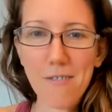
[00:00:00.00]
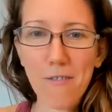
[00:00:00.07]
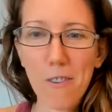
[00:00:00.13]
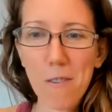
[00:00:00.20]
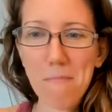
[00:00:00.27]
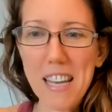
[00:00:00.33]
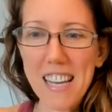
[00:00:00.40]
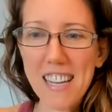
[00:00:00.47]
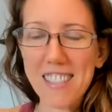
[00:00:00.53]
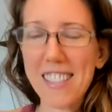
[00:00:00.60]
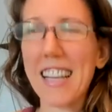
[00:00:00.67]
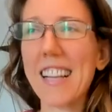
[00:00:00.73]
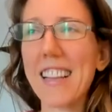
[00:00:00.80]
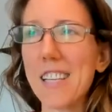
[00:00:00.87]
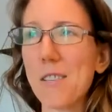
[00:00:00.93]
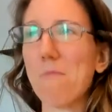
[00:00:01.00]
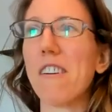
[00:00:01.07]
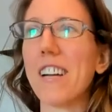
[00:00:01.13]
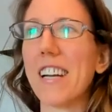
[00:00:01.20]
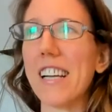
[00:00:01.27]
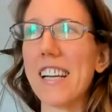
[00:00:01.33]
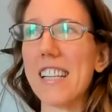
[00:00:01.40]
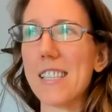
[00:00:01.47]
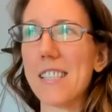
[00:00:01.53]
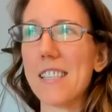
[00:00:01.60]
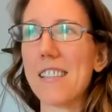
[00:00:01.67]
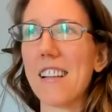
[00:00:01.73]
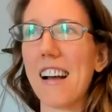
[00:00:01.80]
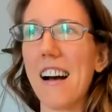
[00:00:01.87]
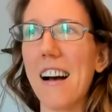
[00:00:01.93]
For me, it's like this work, and it's
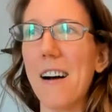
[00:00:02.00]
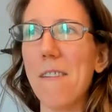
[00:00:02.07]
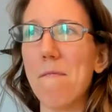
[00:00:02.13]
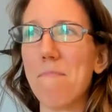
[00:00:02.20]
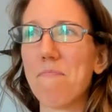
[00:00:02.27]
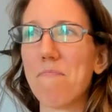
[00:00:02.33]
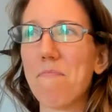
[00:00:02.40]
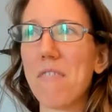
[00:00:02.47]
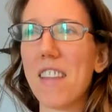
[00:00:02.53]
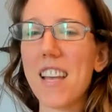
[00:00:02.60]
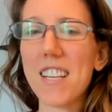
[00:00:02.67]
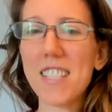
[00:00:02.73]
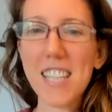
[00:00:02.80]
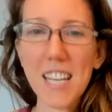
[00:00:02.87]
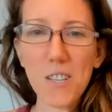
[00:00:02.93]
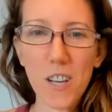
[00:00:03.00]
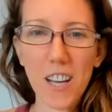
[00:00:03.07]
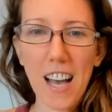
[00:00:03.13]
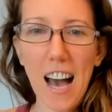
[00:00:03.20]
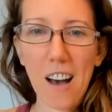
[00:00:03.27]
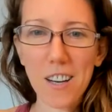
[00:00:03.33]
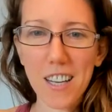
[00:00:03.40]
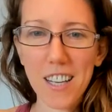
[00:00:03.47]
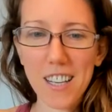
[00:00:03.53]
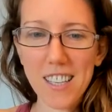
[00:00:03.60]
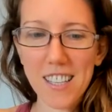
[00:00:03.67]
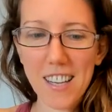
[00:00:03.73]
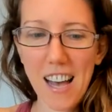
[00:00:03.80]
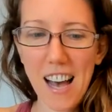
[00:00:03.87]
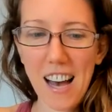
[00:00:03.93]
teaching how to
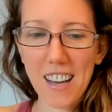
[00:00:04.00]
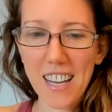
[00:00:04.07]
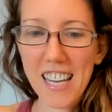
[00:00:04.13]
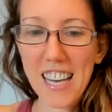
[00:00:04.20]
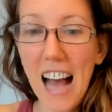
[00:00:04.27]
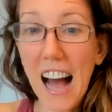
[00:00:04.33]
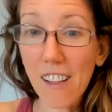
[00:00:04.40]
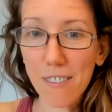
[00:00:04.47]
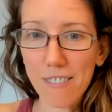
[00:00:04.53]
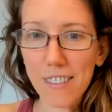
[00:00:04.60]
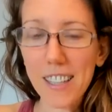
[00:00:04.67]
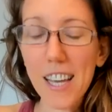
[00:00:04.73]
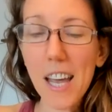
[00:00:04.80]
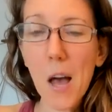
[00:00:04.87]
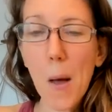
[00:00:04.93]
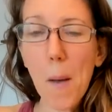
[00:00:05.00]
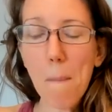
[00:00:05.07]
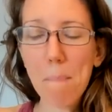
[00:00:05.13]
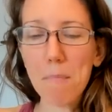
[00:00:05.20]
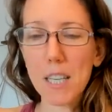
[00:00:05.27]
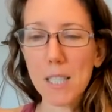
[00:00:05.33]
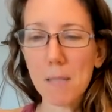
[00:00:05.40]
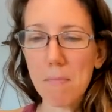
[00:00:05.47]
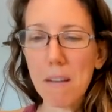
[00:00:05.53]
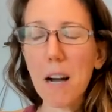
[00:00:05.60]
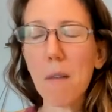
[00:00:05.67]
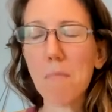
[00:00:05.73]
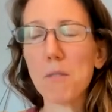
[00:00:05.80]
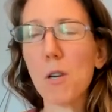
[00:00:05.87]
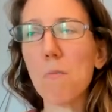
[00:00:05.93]
eat healthfully. But it's
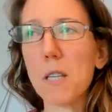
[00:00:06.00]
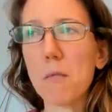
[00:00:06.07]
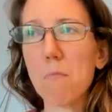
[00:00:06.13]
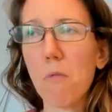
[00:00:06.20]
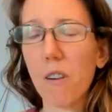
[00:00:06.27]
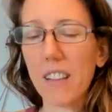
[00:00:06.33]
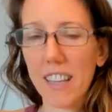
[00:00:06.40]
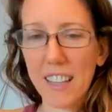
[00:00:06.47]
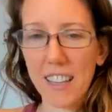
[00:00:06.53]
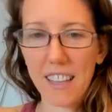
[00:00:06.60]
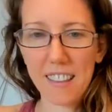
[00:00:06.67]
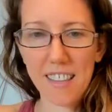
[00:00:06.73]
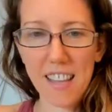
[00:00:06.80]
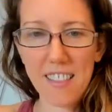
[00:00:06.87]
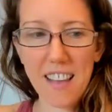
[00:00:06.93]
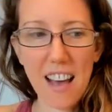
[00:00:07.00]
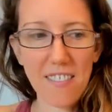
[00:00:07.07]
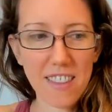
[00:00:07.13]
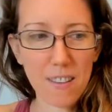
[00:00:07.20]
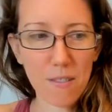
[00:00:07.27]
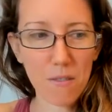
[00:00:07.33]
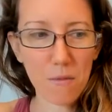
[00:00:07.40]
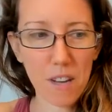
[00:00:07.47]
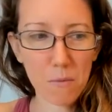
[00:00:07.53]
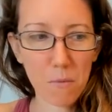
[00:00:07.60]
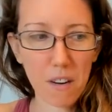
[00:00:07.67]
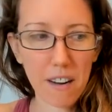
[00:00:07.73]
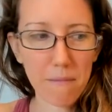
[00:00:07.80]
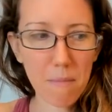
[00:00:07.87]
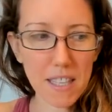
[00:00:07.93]
become so much more than that, is
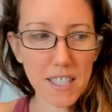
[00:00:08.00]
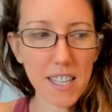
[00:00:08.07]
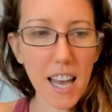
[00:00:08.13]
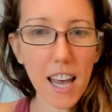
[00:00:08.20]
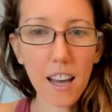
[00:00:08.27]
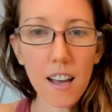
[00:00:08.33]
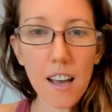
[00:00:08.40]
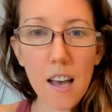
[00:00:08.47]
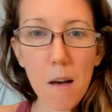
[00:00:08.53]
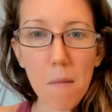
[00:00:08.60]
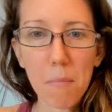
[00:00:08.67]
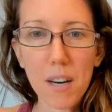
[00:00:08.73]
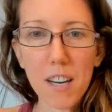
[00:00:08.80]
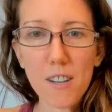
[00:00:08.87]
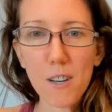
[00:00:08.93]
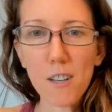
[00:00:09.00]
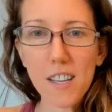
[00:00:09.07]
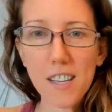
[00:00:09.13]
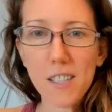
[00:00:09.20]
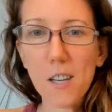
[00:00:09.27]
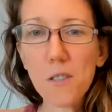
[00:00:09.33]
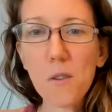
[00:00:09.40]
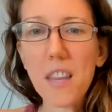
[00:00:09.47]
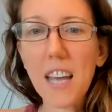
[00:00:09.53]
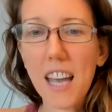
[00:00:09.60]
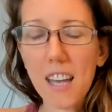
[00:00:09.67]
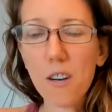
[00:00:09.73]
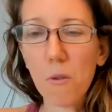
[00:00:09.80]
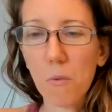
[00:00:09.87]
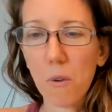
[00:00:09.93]
what I've been saying. But it's also the
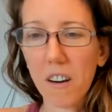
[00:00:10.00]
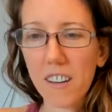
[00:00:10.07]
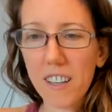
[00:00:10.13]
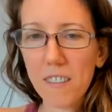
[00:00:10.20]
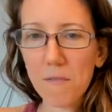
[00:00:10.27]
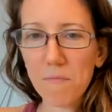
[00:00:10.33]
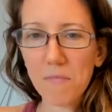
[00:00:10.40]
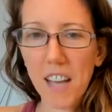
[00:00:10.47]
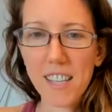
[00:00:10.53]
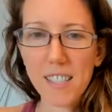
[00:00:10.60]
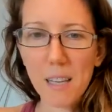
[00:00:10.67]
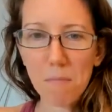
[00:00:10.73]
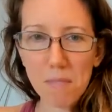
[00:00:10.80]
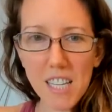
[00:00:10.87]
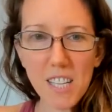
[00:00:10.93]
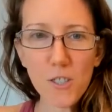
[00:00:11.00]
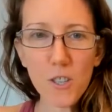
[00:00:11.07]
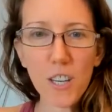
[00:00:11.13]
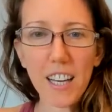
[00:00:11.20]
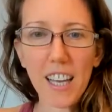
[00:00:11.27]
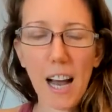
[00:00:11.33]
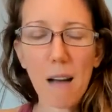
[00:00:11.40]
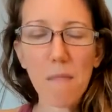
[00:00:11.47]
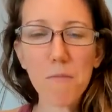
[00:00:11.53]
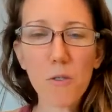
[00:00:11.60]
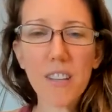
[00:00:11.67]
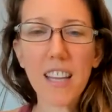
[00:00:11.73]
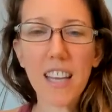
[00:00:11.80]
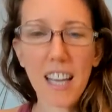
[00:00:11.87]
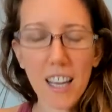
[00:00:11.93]
inner work. As I'm teaching it, I'm
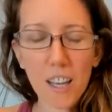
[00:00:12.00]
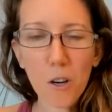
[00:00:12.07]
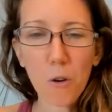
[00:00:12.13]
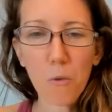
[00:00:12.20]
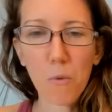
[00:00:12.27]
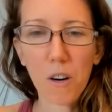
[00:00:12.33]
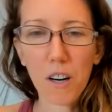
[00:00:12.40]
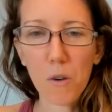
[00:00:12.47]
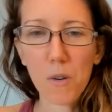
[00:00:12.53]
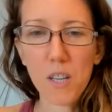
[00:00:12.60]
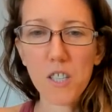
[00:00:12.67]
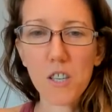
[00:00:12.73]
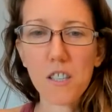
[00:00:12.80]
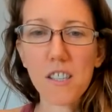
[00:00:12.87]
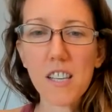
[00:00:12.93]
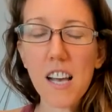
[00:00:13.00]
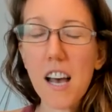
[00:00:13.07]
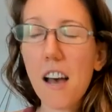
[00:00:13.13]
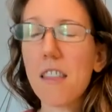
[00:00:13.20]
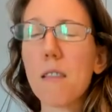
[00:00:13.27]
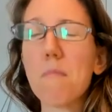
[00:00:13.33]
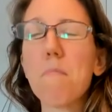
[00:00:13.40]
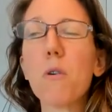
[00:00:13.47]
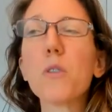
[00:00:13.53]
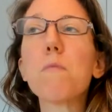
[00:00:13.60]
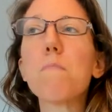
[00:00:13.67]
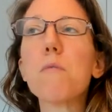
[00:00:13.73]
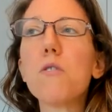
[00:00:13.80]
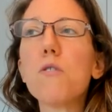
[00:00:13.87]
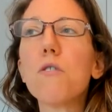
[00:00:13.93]
doing the inner work, which is the most
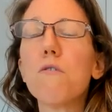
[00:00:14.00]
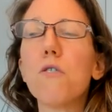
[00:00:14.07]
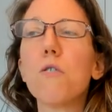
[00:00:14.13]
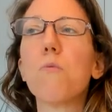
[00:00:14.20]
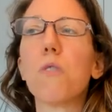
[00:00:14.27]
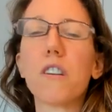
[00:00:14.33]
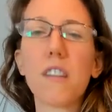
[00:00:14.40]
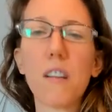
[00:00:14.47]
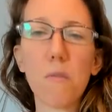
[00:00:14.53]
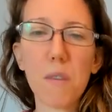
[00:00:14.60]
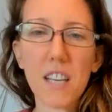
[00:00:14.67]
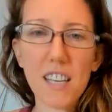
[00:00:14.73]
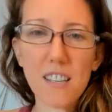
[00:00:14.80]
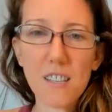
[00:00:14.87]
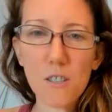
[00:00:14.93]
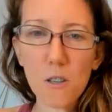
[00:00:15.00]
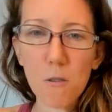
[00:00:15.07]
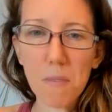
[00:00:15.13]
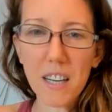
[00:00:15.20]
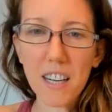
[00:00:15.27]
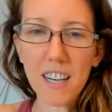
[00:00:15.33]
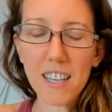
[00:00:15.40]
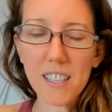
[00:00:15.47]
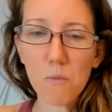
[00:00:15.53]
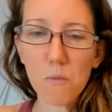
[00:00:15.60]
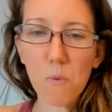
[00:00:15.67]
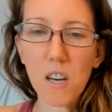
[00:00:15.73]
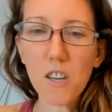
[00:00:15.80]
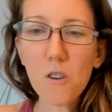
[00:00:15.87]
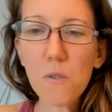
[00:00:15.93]
beautiful work that we can do, because
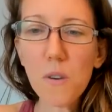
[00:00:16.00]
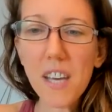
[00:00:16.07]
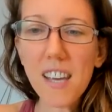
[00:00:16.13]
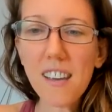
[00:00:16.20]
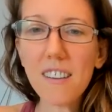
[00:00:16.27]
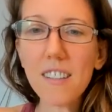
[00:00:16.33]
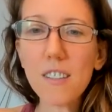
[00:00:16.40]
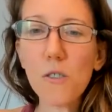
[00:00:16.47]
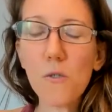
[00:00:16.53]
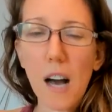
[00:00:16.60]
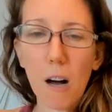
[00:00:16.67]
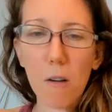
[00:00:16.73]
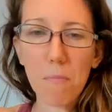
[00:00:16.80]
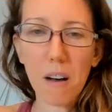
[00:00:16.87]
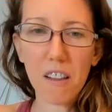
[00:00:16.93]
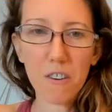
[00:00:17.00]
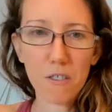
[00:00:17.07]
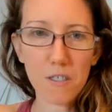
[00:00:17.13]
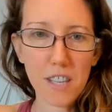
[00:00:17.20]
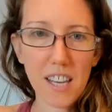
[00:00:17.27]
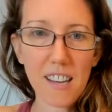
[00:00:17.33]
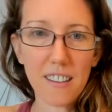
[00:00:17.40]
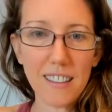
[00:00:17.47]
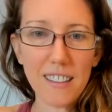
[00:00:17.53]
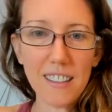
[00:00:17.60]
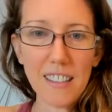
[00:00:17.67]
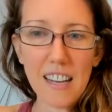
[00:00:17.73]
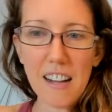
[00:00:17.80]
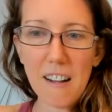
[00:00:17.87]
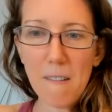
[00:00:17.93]
when you heal, you help others heal.
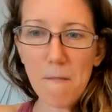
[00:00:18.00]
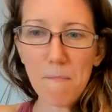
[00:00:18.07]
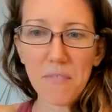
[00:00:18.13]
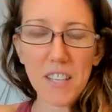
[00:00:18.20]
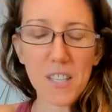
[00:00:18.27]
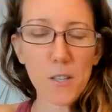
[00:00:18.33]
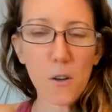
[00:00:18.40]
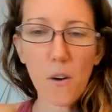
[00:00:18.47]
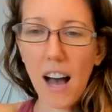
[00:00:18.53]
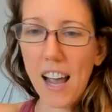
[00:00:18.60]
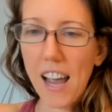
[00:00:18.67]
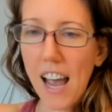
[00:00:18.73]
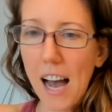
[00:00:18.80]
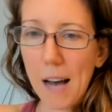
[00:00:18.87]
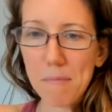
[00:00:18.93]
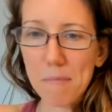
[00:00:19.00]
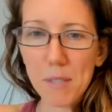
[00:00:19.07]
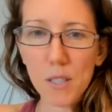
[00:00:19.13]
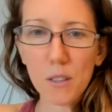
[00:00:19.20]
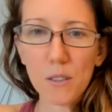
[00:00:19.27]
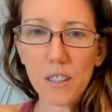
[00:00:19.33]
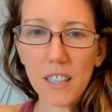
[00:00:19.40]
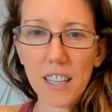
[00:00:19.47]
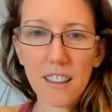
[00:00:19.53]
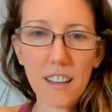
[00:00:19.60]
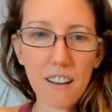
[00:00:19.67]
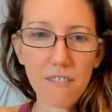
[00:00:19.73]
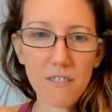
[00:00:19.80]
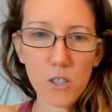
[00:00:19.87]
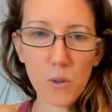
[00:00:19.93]
So I absolutely
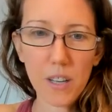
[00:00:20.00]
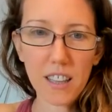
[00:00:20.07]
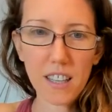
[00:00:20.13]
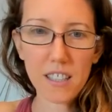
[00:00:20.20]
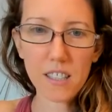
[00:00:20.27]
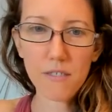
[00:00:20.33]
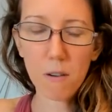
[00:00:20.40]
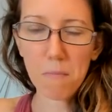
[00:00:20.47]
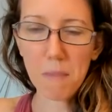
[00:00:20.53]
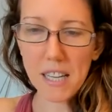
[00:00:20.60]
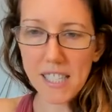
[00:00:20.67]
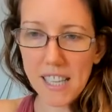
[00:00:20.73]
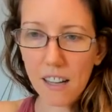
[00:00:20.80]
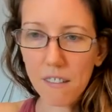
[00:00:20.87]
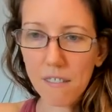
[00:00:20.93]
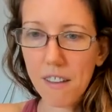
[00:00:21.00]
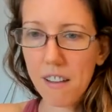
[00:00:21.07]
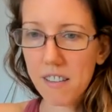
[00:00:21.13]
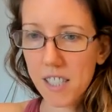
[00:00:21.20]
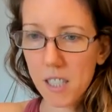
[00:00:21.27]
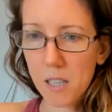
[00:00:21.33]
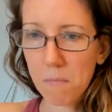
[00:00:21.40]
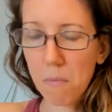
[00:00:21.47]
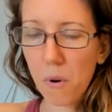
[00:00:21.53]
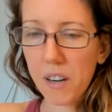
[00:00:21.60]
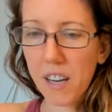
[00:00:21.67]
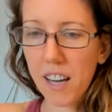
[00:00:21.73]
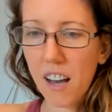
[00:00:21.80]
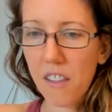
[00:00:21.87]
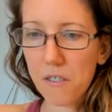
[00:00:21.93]
love doing this for myself and
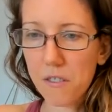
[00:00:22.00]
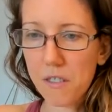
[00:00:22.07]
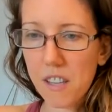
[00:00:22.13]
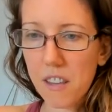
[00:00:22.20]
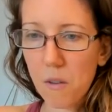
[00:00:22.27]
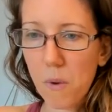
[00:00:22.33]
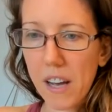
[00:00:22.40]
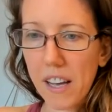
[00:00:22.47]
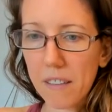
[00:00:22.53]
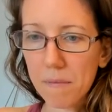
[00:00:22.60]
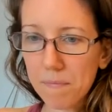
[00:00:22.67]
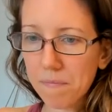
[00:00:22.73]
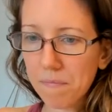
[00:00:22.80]
supporting others in the way.